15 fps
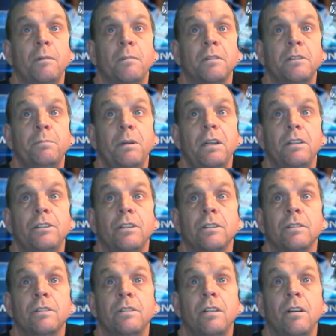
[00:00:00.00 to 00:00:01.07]
speech
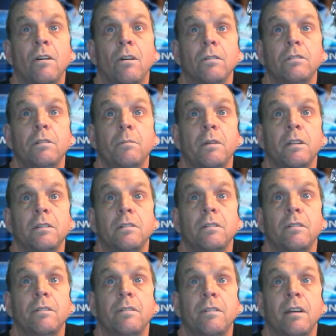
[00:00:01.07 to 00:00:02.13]
is the ultimate
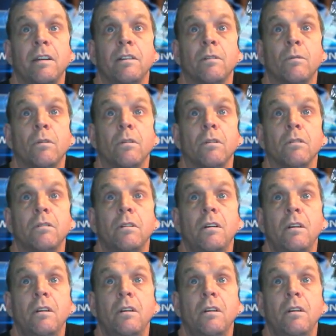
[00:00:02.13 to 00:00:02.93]
thing in the world.